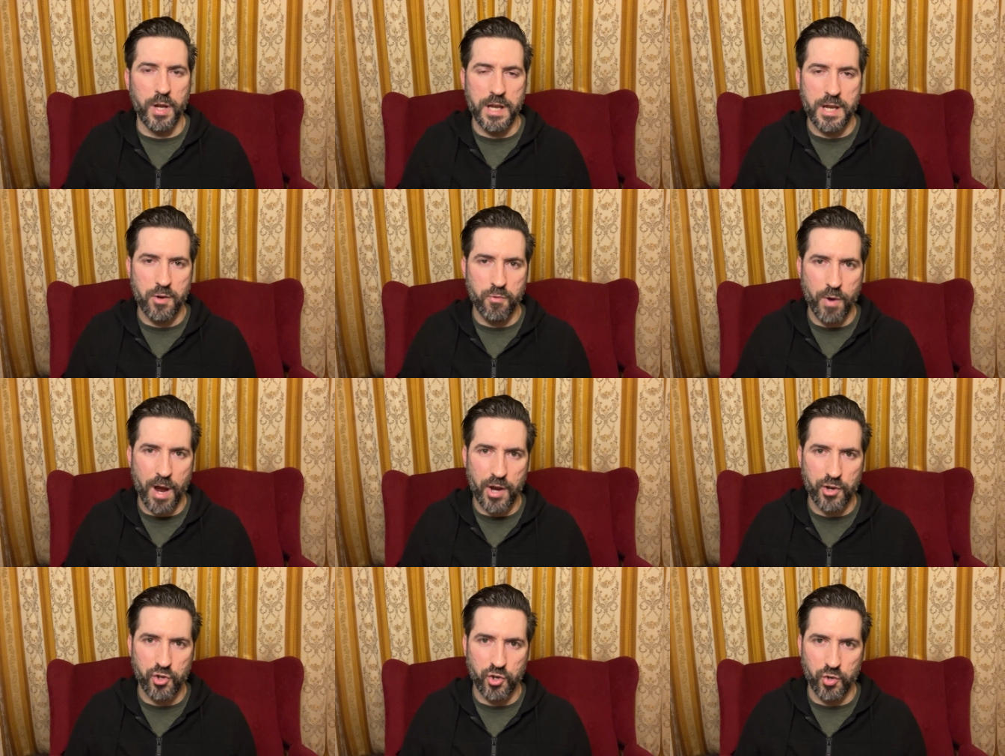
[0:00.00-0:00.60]

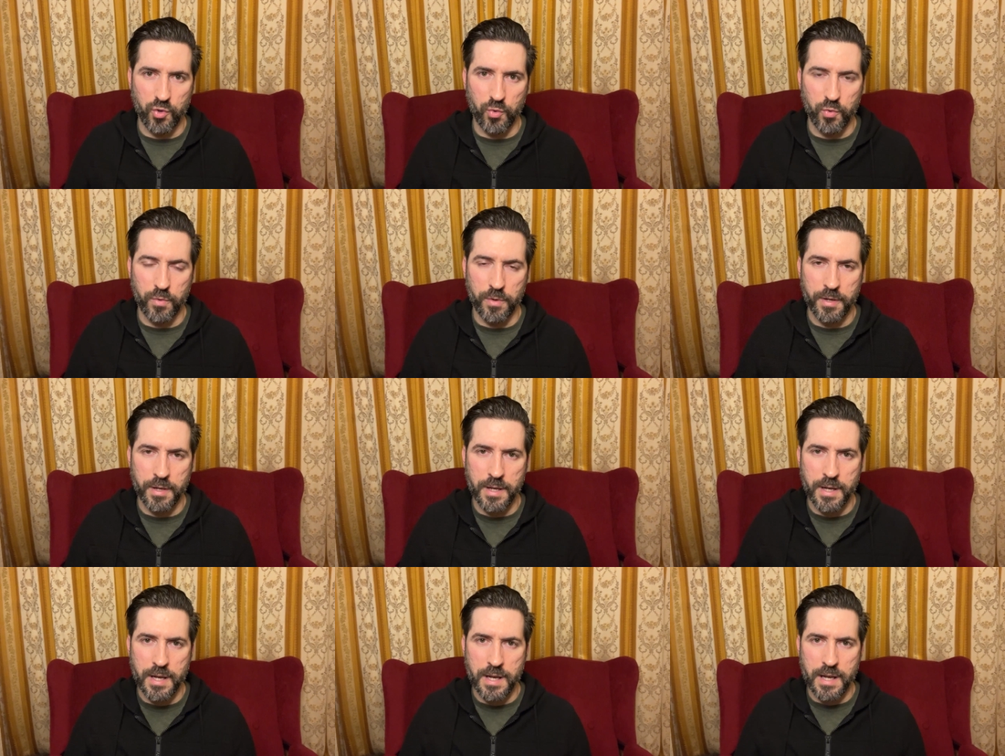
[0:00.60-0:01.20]
irrational,
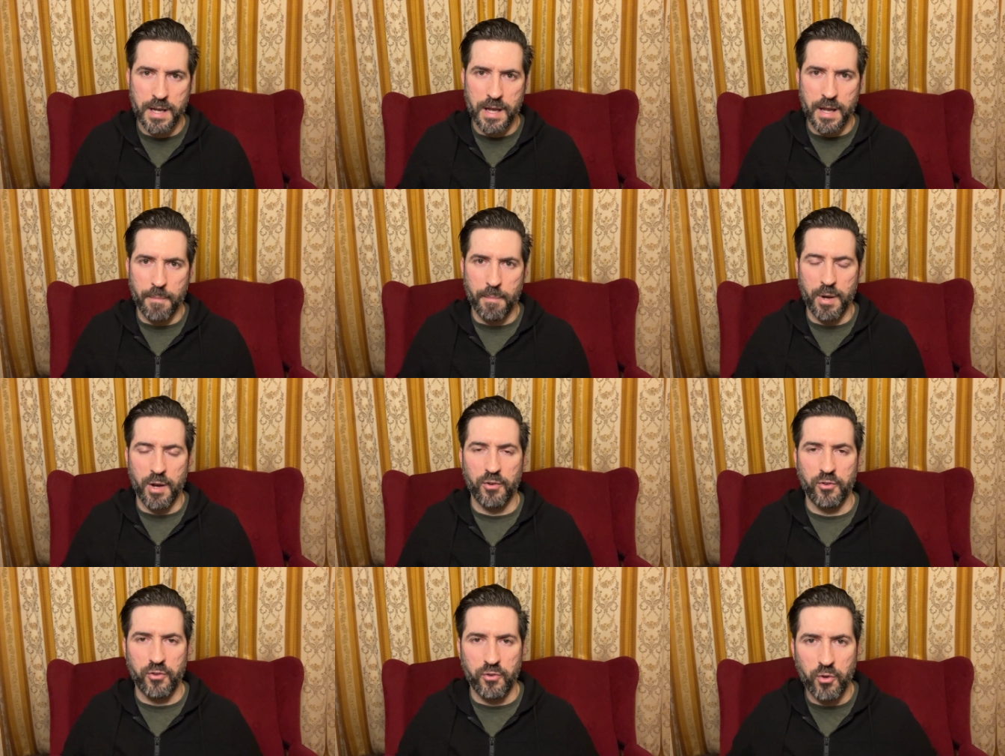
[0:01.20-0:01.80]
but
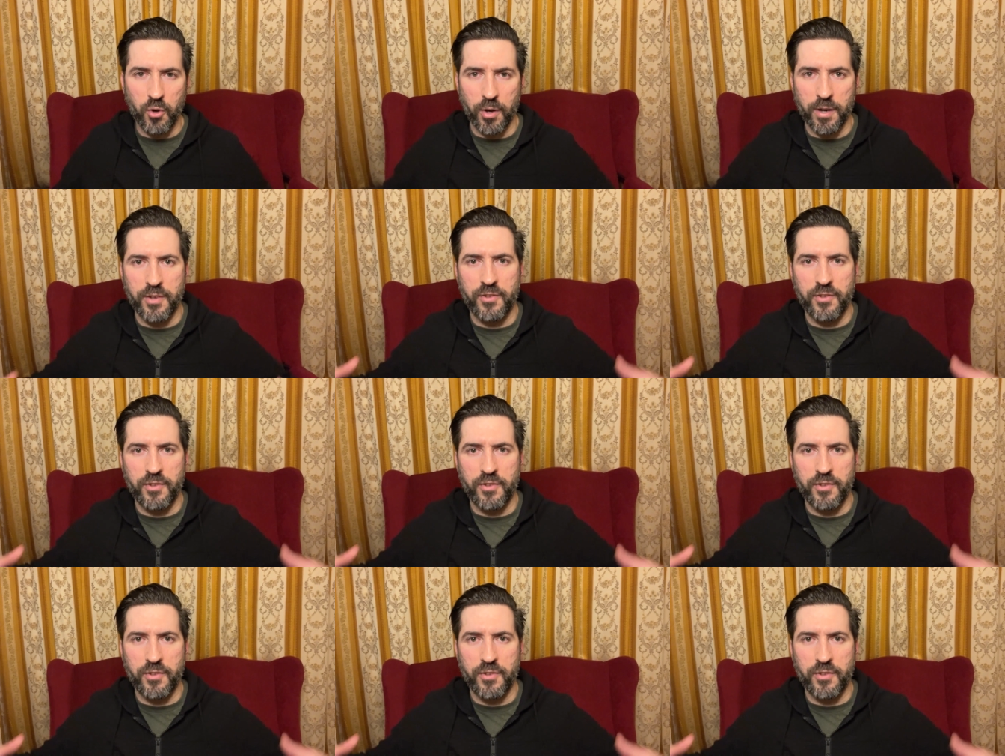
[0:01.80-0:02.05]
it's not.